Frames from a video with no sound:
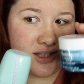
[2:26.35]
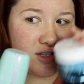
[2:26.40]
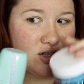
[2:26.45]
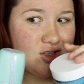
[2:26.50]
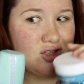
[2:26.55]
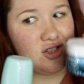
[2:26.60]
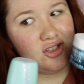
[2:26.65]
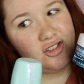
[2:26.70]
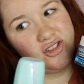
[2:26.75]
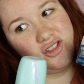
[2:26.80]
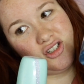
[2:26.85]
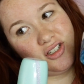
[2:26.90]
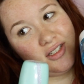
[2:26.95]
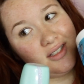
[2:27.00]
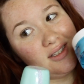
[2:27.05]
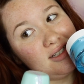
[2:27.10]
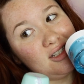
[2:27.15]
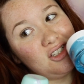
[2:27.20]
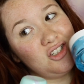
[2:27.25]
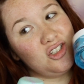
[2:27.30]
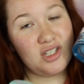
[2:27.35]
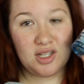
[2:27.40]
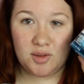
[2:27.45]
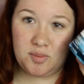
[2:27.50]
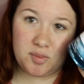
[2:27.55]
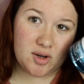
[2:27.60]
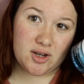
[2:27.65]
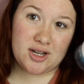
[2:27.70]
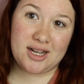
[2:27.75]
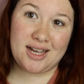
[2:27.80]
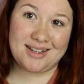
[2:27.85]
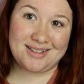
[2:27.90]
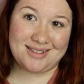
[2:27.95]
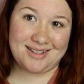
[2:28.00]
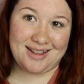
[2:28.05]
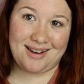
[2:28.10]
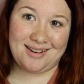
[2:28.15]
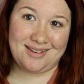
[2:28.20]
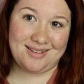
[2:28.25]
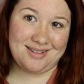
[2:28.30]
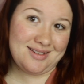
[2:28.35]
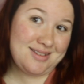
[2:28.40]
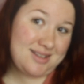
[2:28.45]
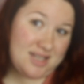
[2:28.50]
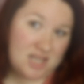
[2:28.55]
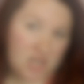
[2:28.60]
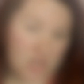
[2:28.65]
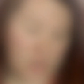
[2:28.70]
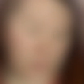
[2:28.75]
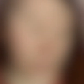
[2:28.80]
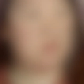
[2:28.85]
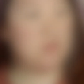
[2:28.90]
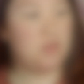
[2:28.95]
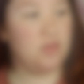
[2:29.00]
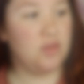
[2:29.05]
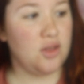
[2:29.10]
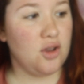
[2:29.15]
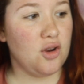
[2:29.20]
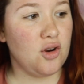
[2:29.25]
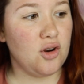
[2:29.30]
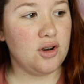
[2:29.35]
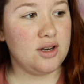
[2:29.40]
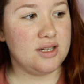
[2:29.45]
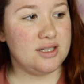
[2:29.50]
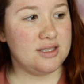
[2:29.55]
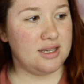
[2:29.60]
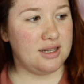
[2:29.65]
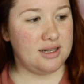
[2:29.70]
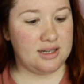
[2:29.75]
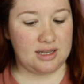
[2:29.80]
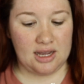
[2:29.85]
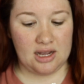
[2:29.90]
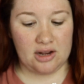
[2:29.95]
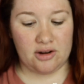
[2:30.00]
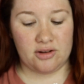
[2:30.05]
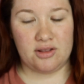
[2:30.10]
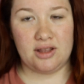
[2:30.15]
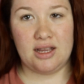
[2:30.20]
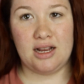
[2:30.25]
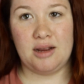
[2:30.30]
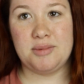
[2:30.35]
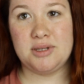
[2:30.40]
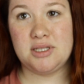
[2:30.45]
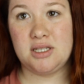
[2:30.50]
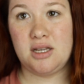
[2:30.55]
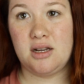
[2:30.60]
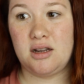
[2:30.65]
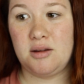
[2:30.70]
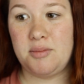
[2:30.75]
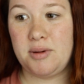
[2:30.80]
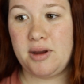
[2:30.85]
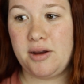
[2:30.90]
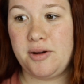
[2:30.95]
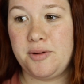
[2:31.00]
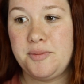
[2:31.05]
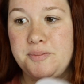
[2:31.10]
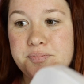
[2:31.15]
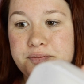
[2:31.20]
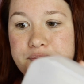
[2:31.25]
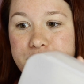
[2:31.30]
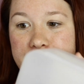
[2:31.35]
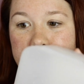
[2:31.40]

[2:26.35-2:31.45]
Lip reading: this is just its cheaper cousin, you know. Third skincare thing I'm gonna talk about